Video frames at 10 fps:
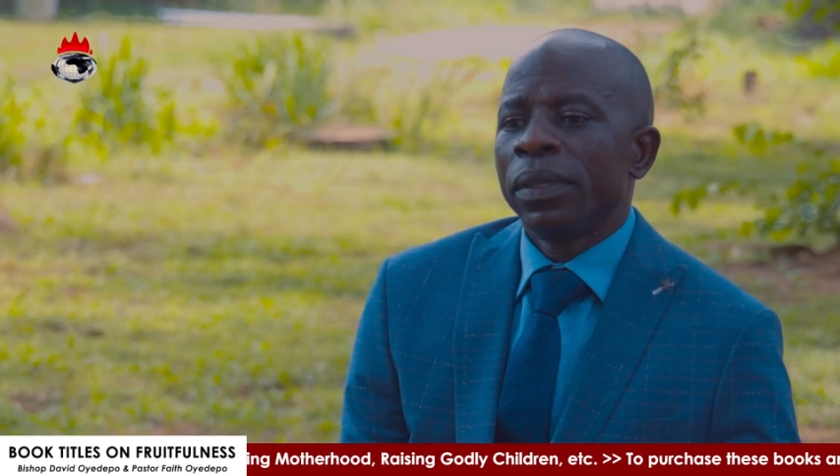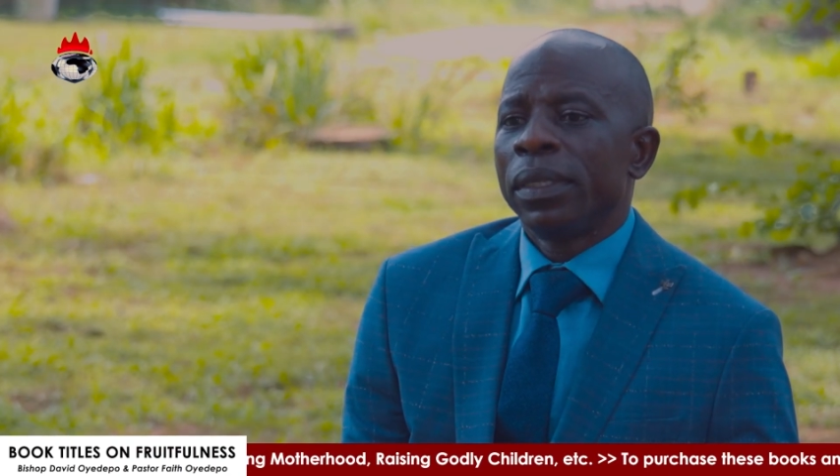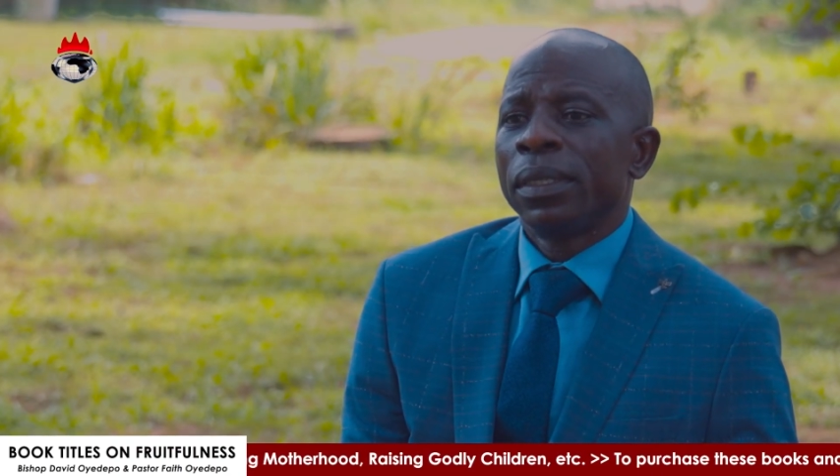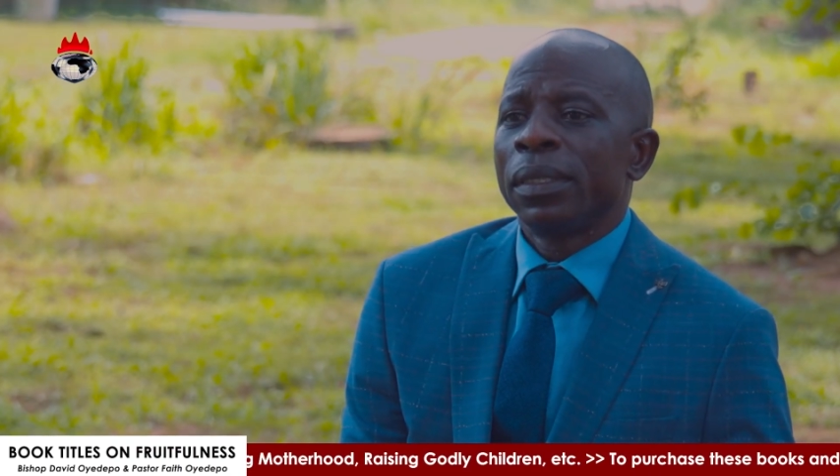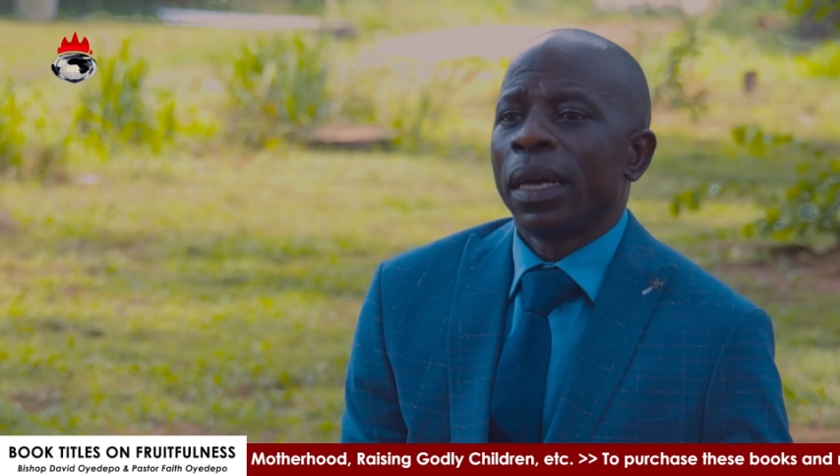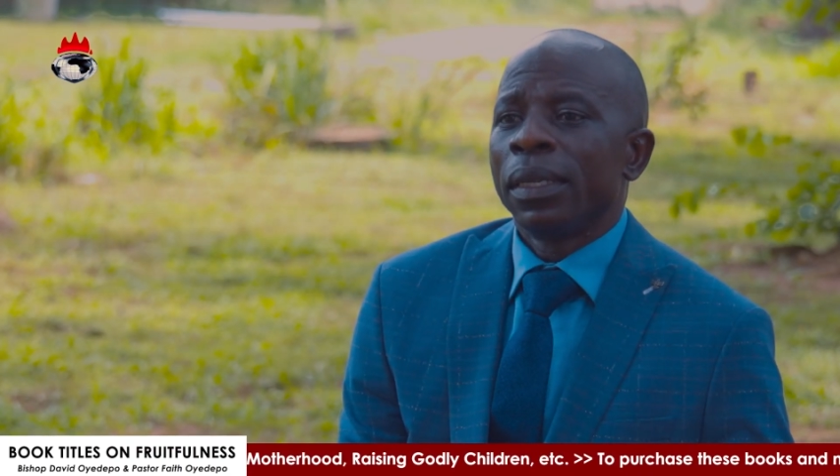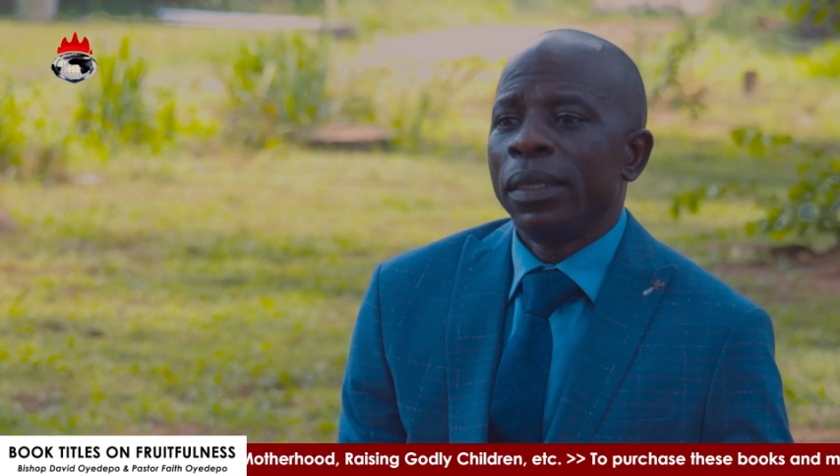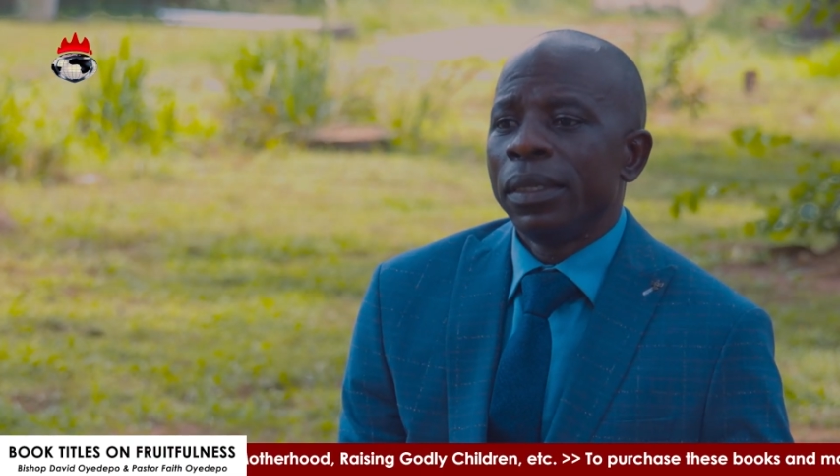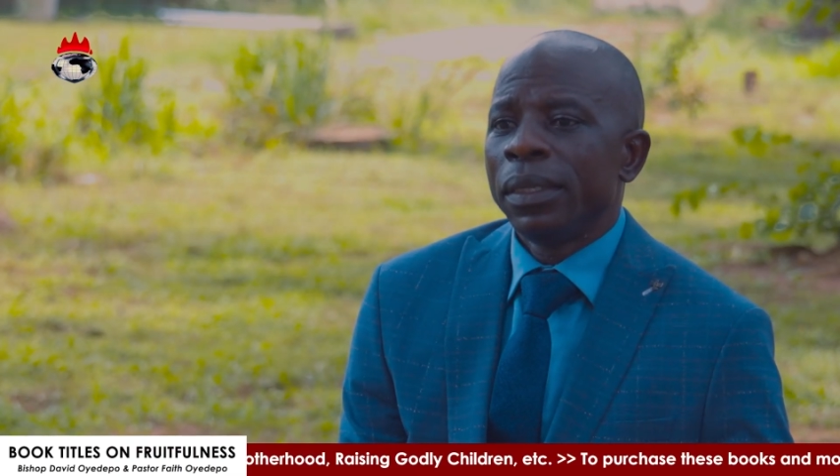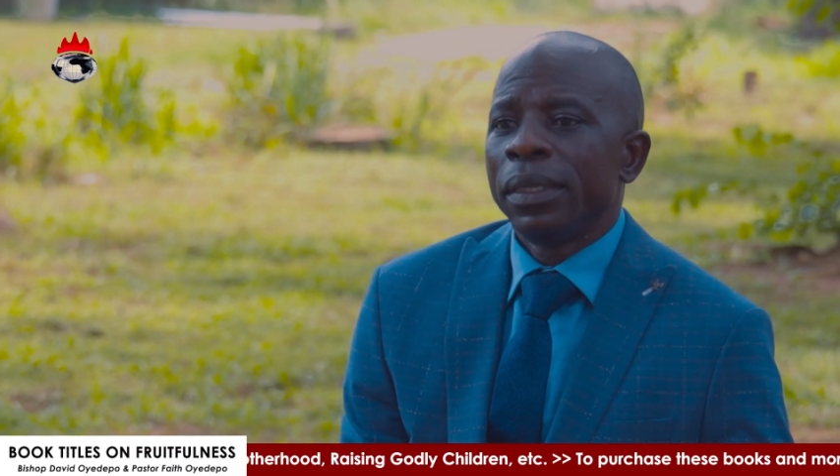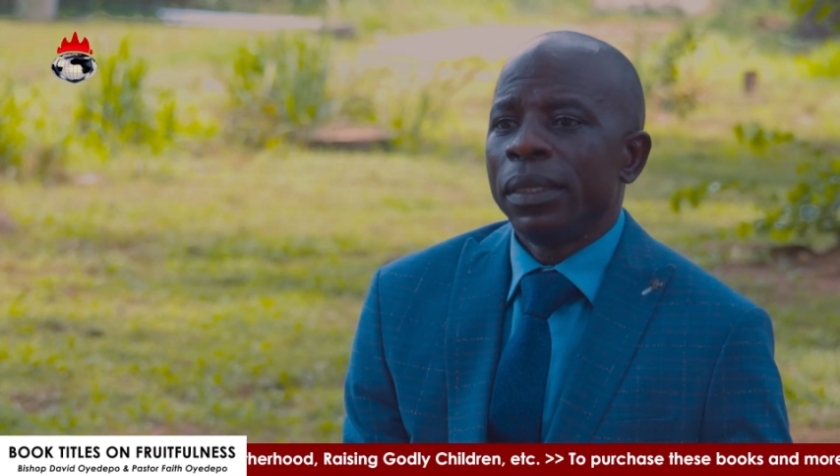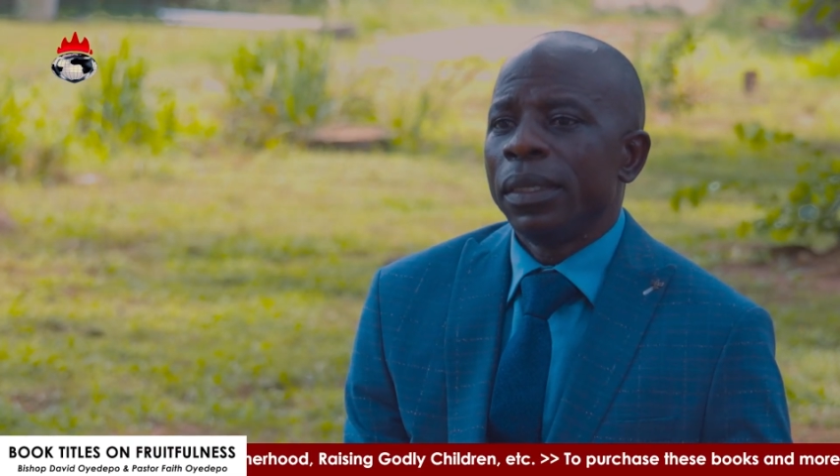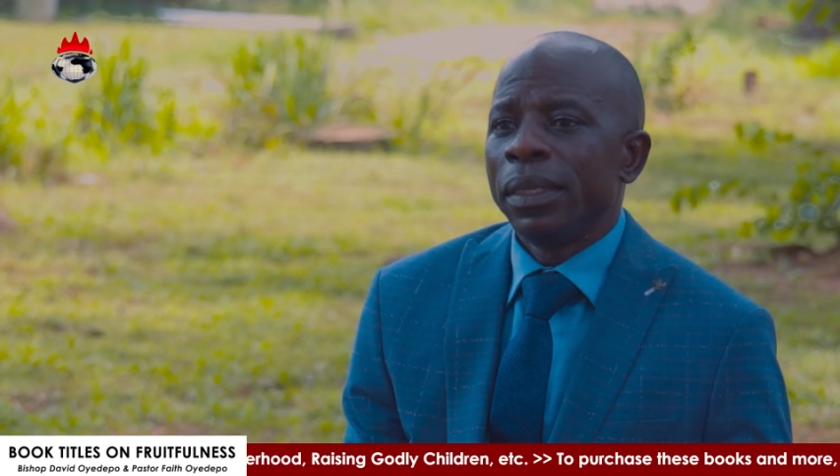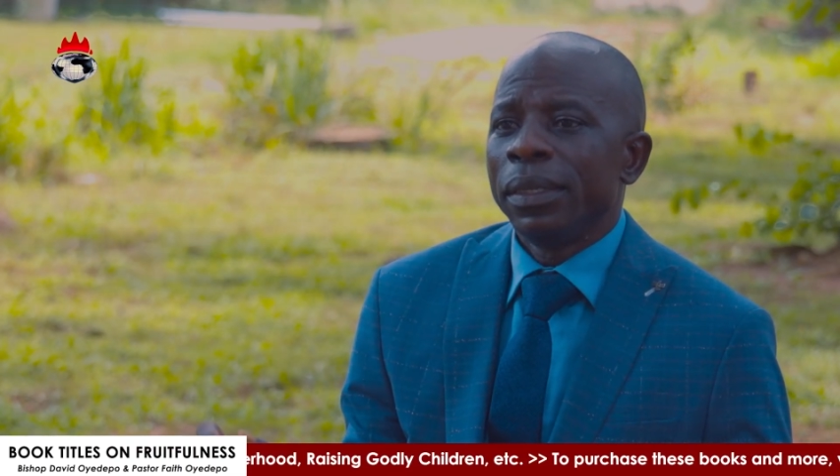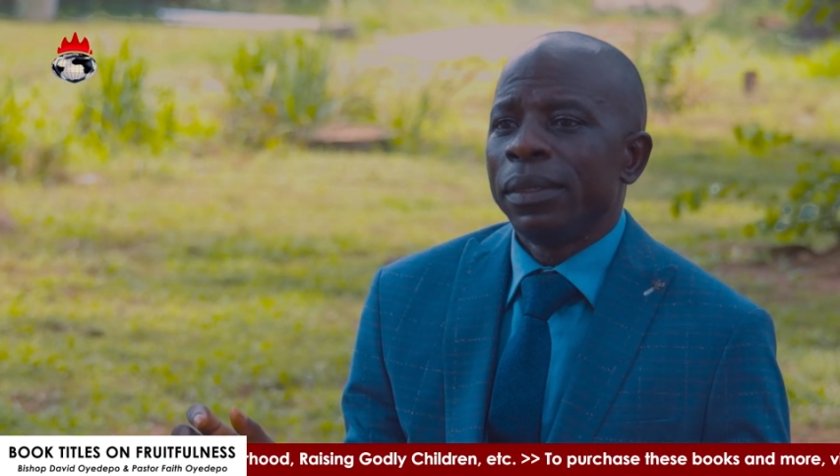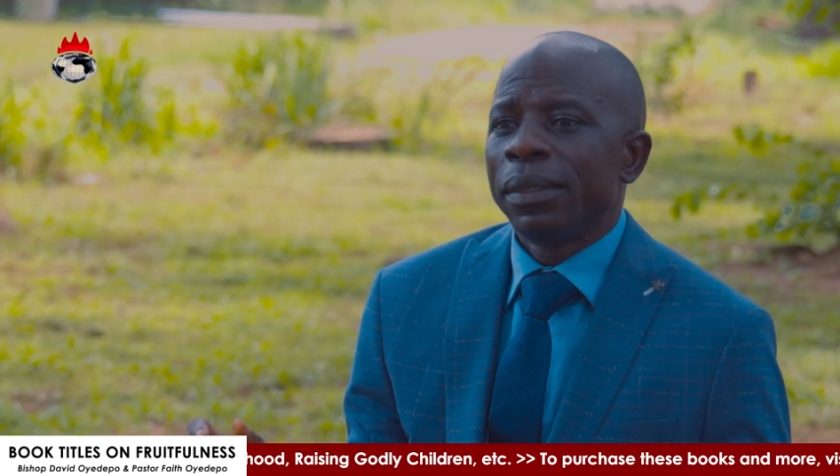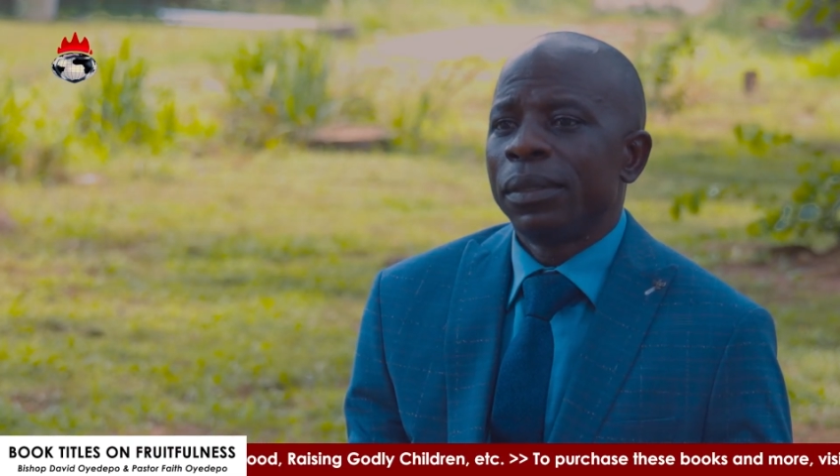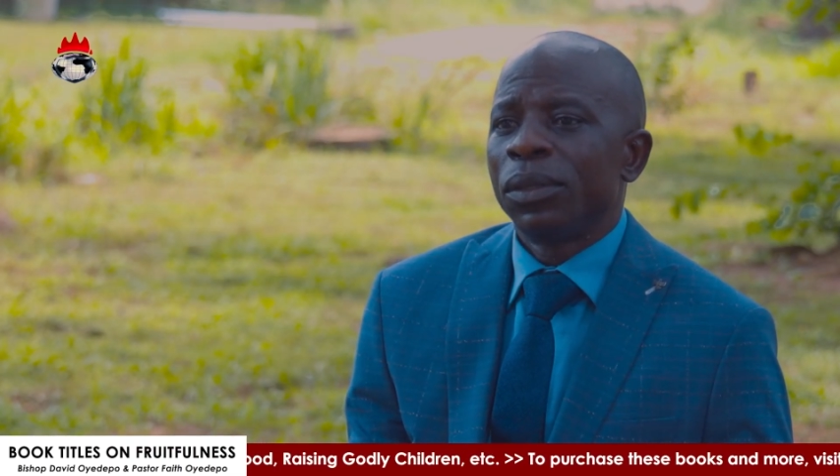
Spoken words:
the things I did is